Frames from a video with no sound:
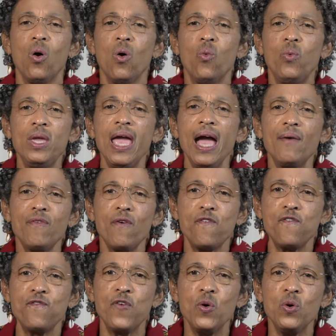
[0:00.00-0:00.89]
we have a
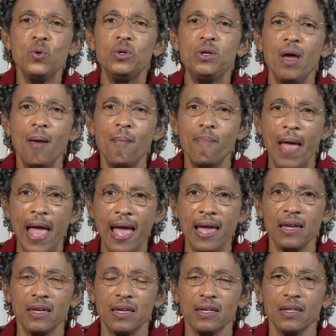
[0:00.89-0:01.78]
food
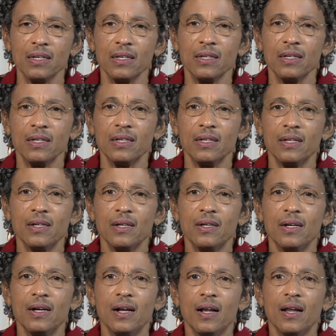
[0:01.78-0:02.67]
bank
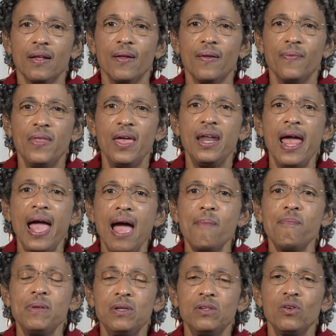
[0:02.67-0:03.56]
that
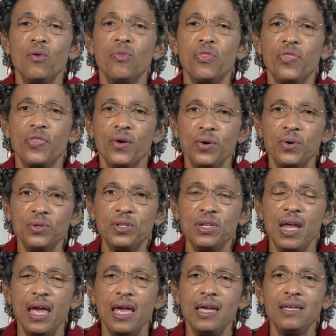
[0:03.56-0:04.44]
happens on
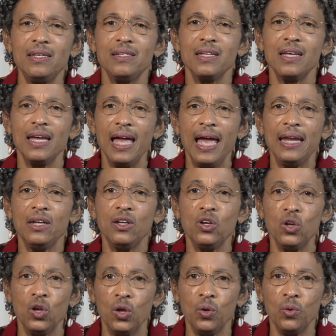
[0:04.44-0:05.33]
Thursdays at
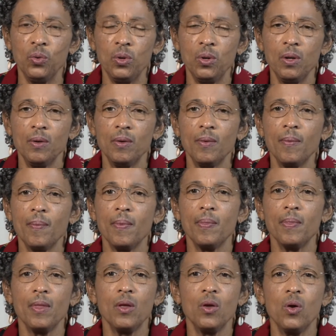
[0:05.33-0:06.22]
noon.
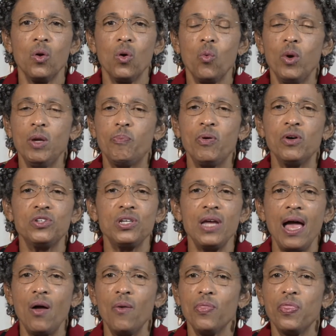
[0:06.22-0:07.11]
We push
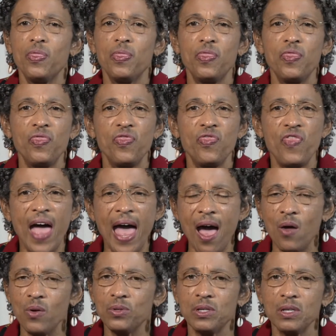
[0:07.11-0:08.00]
out
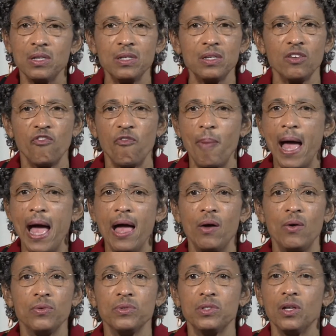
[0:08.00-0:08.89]
thousands of
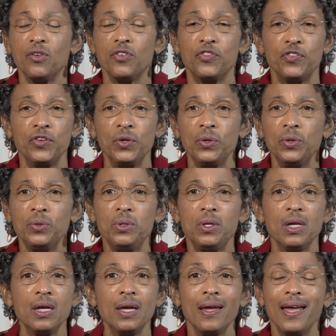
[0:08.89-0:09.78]
pounds of food.
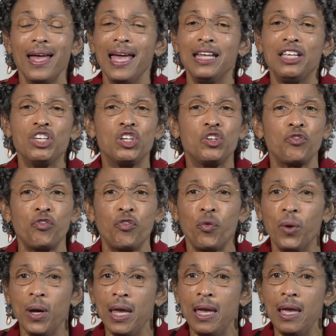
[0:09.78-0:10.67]
It's
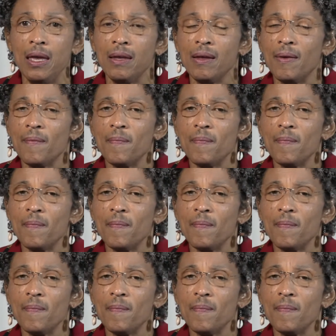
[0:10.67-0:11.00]
free.